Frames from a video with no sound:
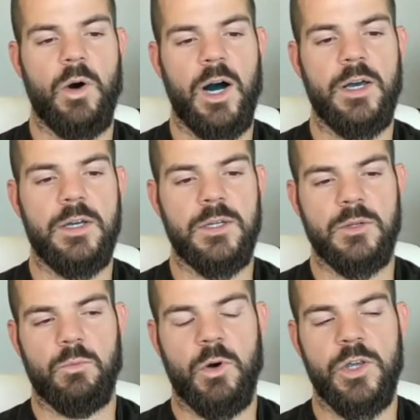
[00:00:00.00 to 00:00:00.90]
why
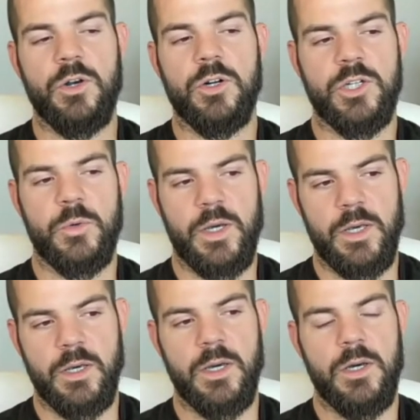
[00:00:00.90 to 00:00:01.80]
is what you're
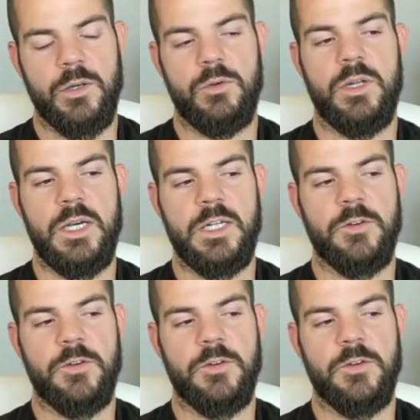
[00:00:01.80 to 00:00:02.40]
doing unique,